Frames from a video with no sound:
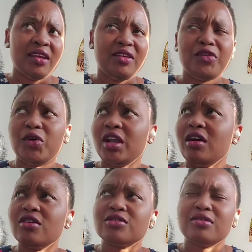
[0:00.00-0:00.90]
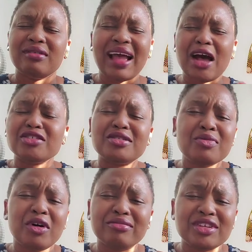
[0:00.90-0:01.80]
If you wanna also, how
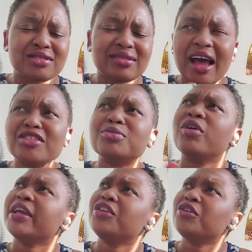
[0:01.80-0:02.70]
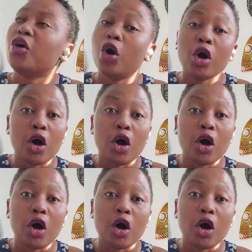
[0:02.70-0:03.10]
small can you go?